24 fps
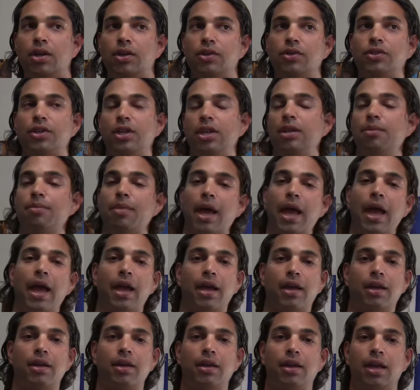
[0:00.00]
sitting
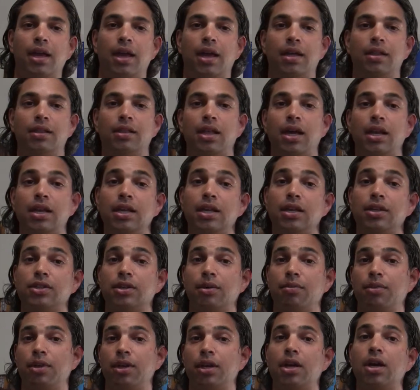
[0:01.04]
back and letting
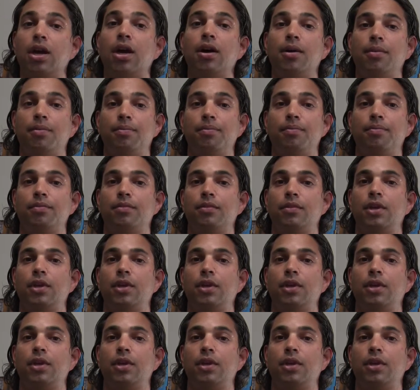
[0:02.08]
something come